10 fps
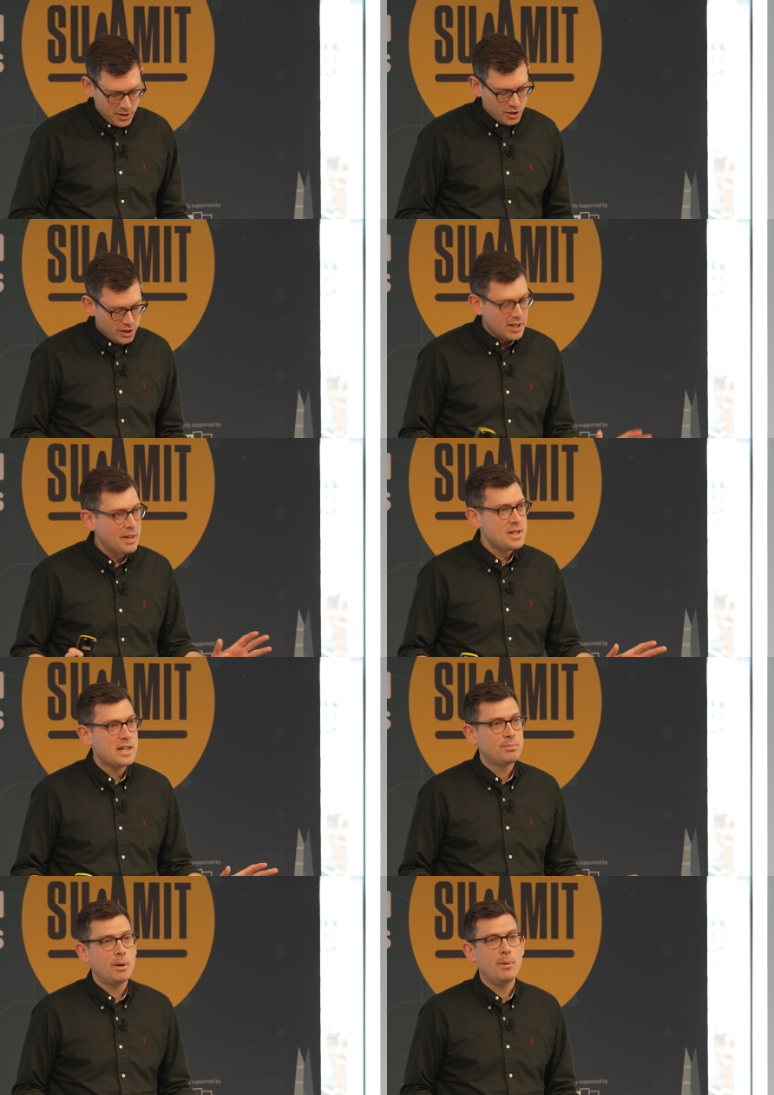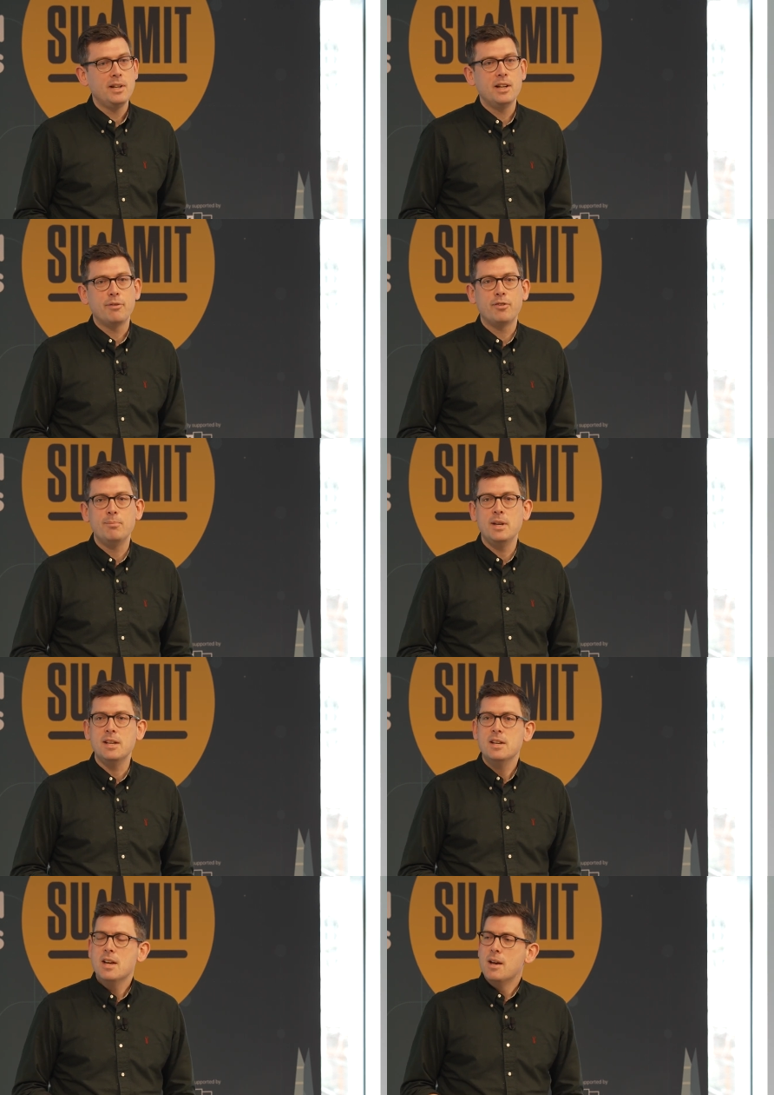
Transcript: Good. I think that's probably enough from me.